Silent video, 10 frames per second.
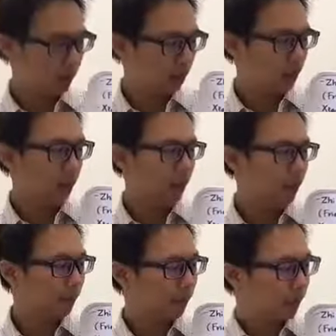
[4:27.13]

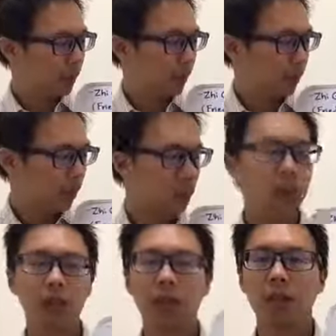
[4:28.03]
The third
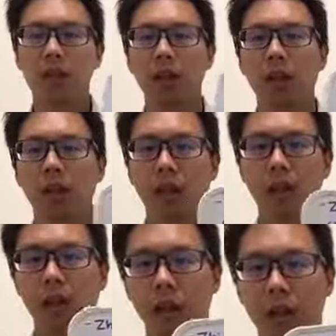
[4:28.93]
thing is
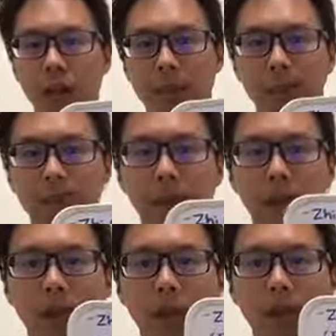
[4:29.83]

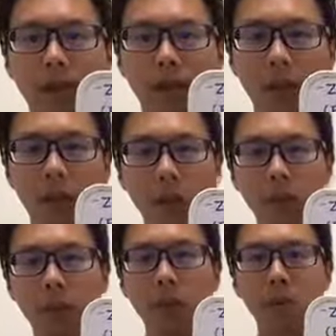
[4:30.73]
they might
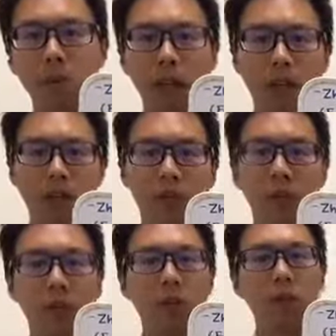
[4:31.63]
be more
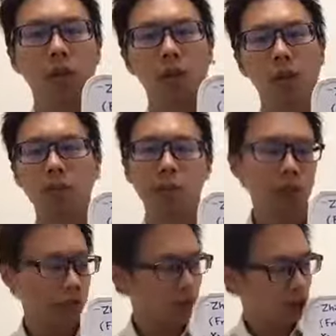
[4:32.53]
anxious, worried,
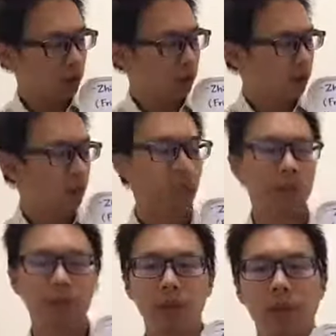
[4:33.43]
especially new
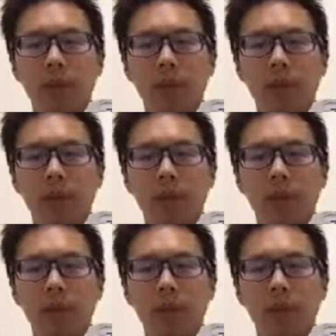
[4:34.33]
moms.